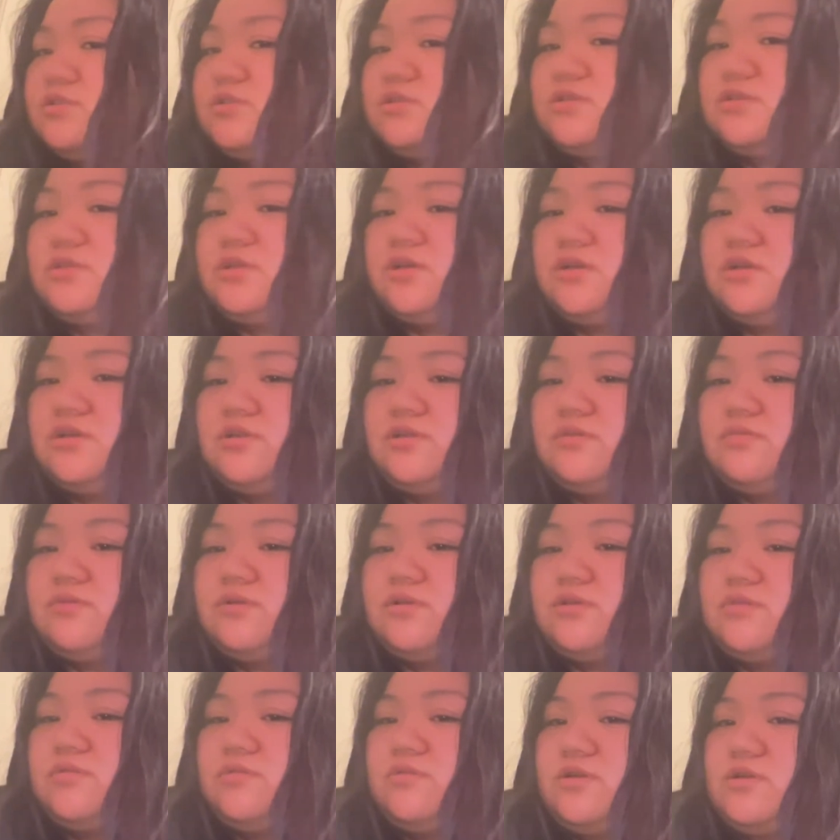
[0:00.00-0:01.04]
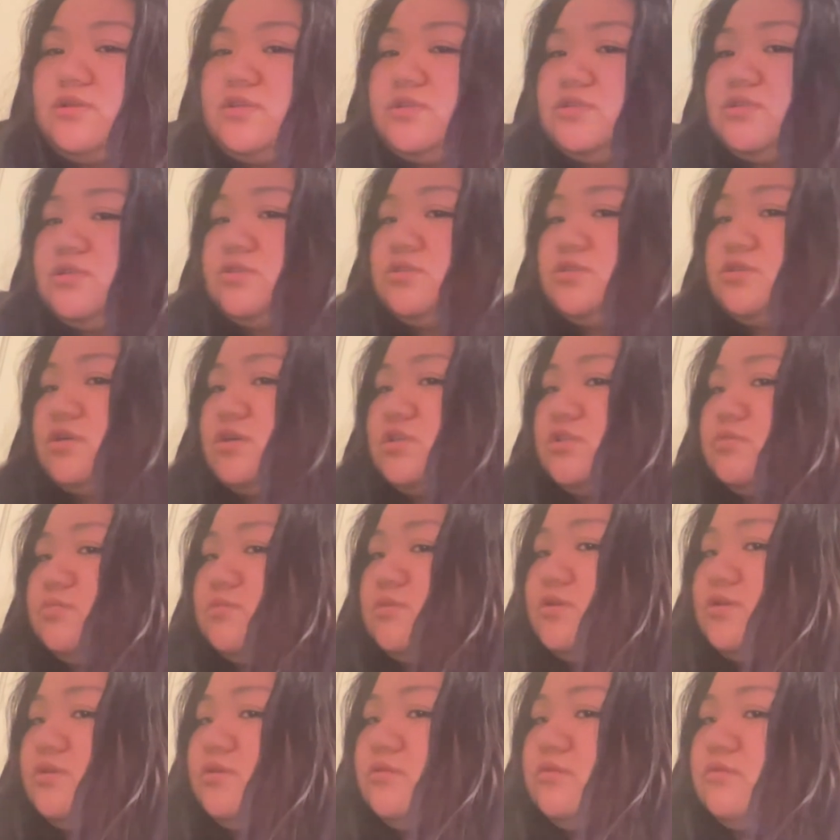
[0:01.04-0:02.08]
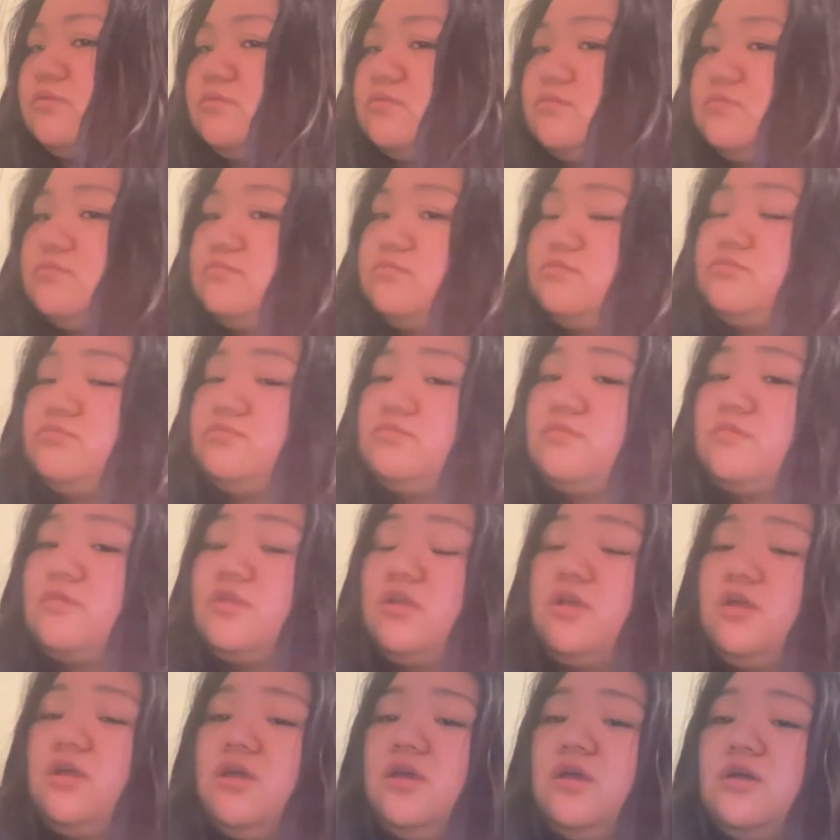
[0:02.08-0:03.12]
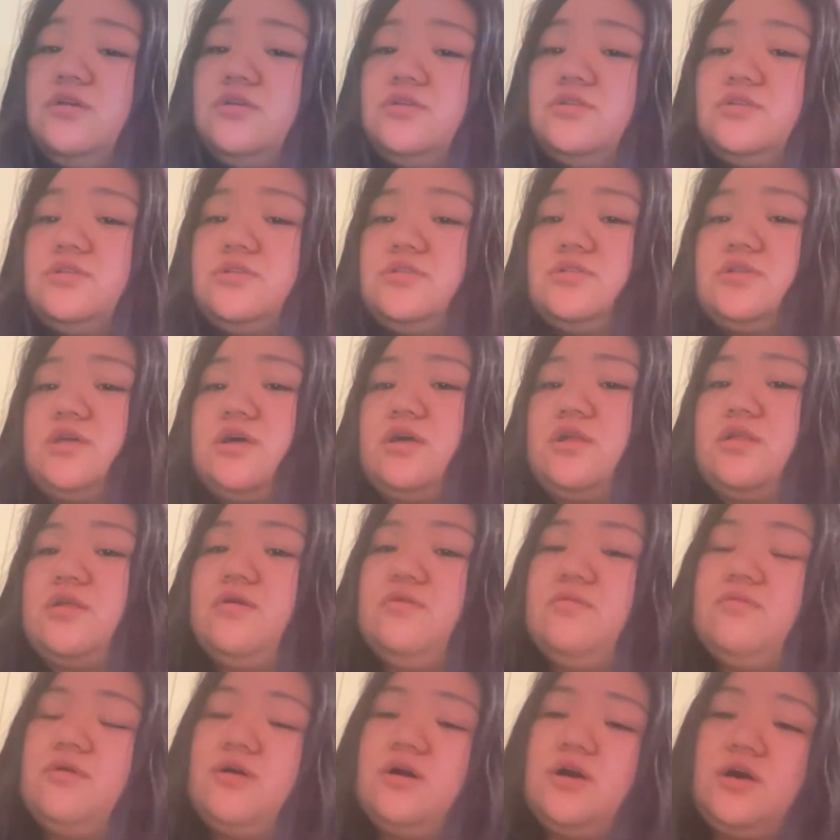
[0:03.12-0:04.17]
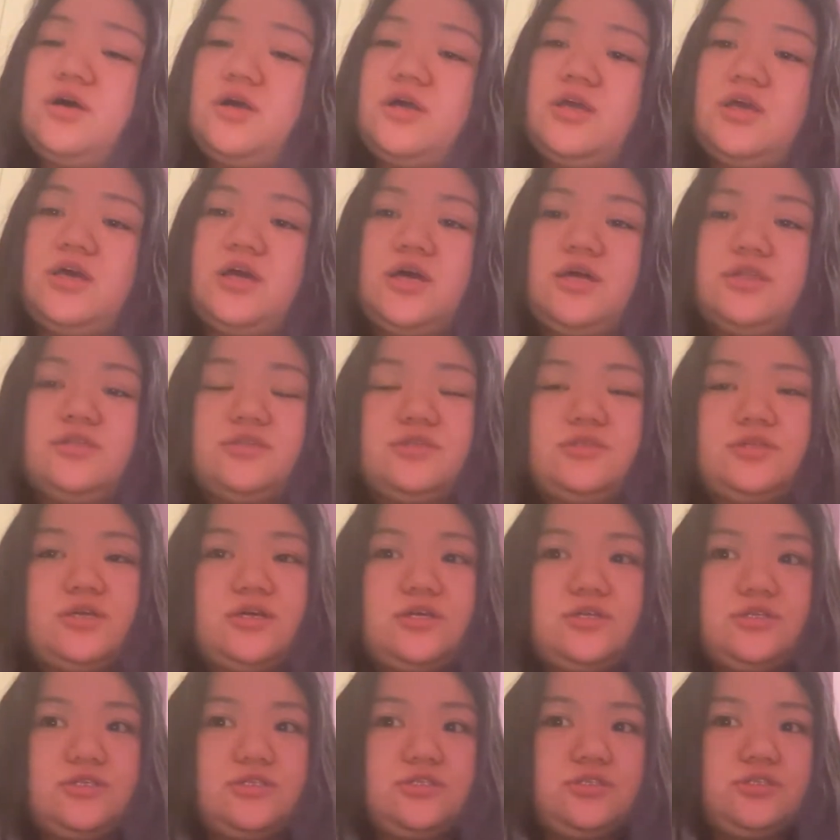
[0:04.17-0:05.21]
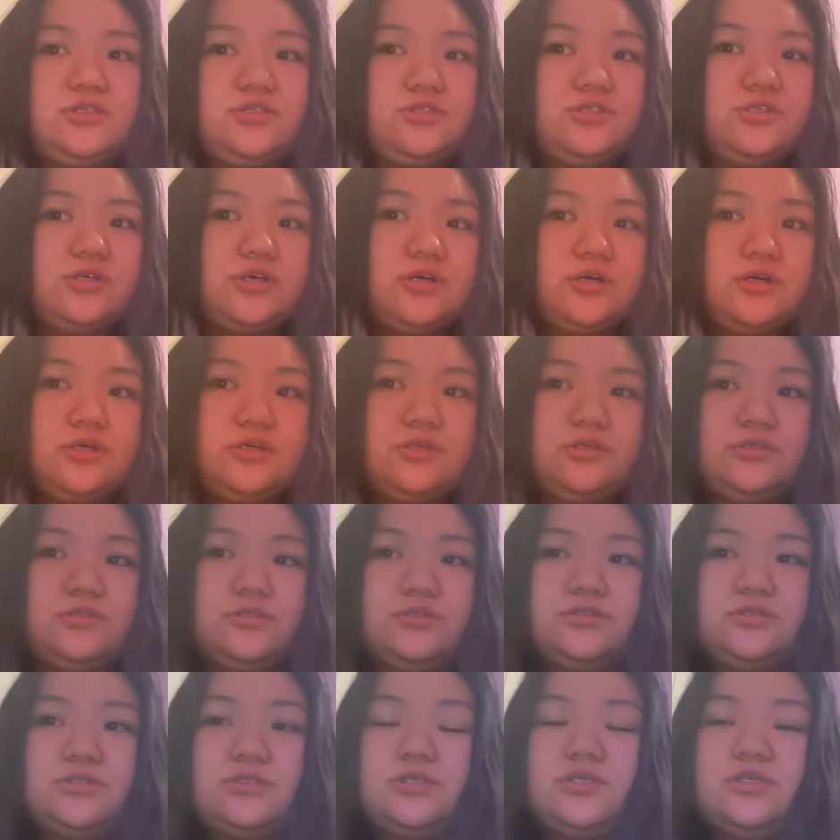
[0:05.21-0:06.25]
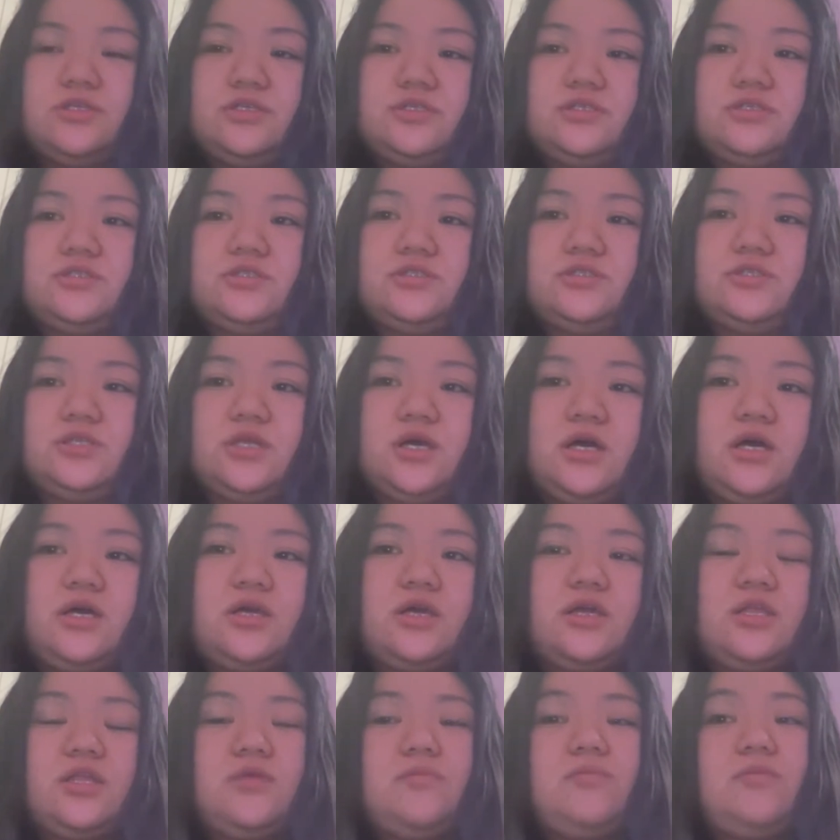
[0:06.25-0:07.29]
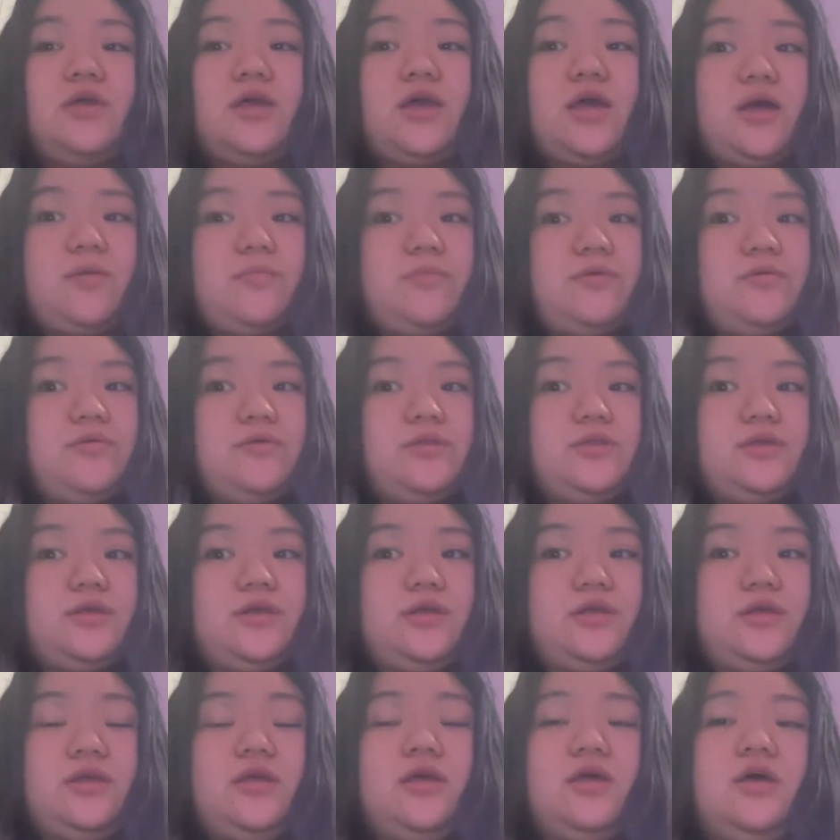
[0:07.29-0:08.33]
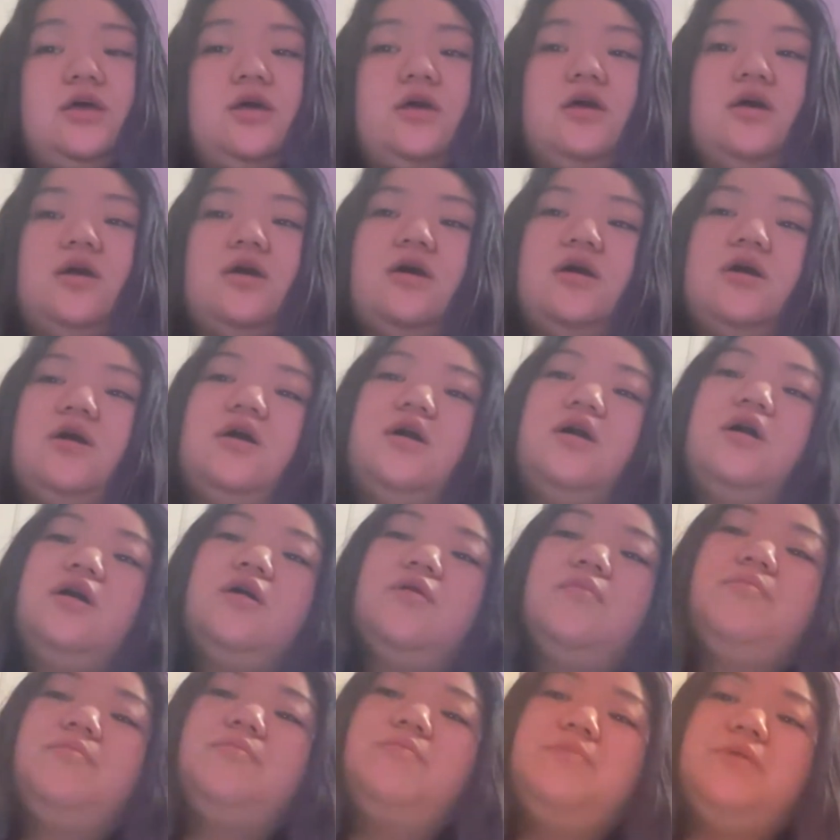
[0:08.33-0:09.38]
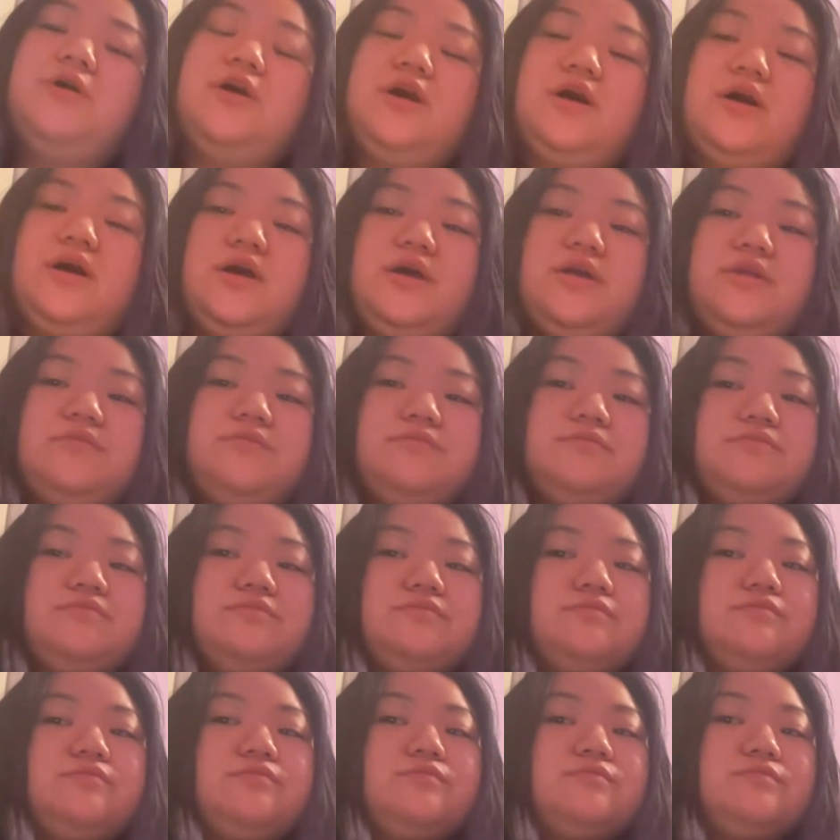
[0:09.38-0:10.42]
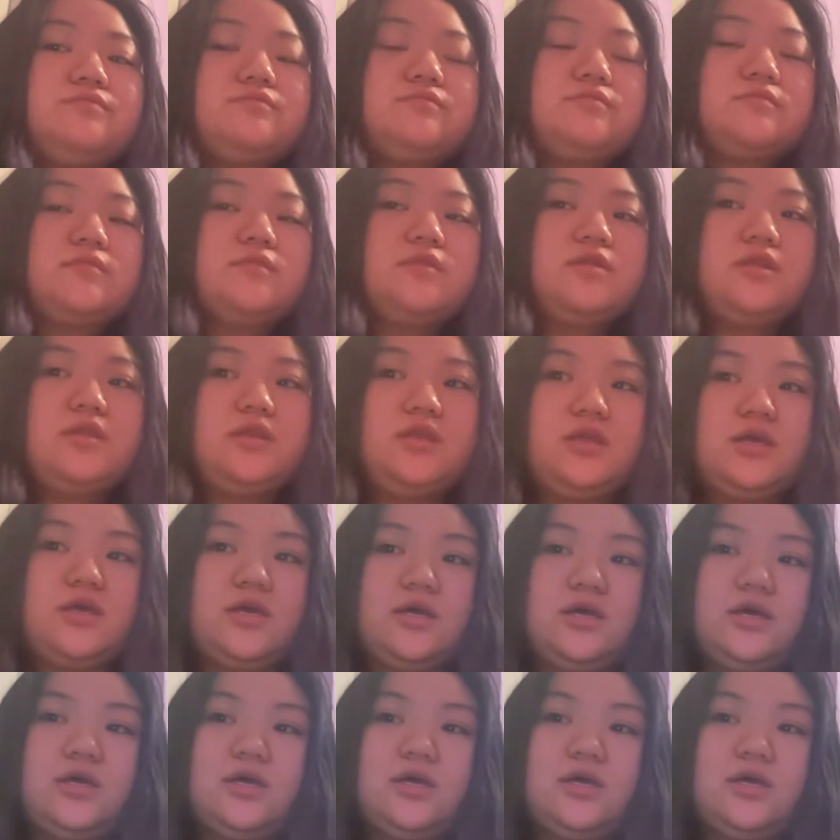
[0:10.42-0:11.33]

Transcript: so that the random guy doesn't touch me. So exactly why I had to tell this to Charles and he's not gonna be happy with it but yeah